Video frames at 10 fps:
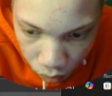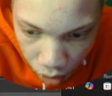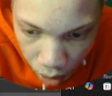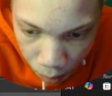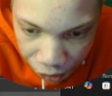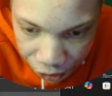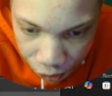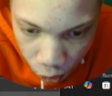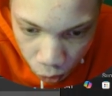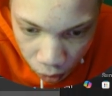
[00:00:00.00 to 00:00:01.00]

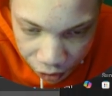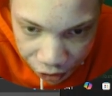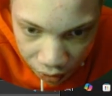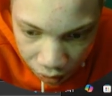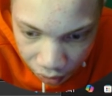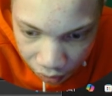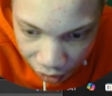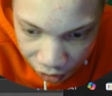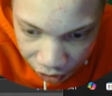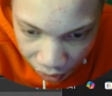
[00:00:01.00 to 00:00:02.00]
worksheet that I
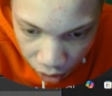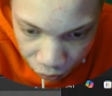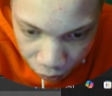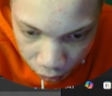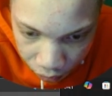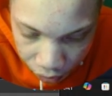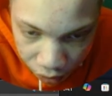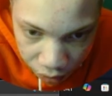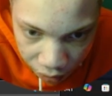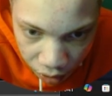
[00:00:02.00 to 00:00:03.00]
just gave out for
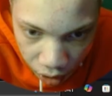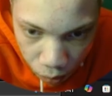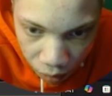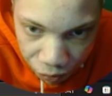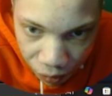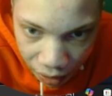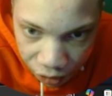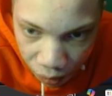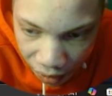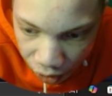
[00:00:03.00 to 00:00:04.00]
literally when I'm finding
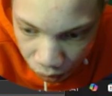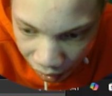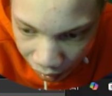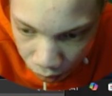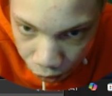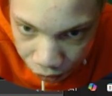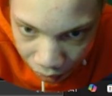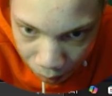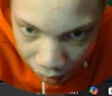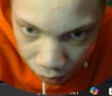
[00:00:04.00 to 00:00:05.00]
new angles when I gotta rotate
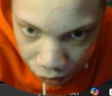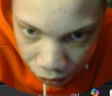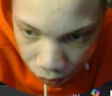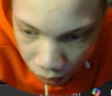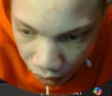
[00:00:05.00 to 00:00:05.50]
my angles. So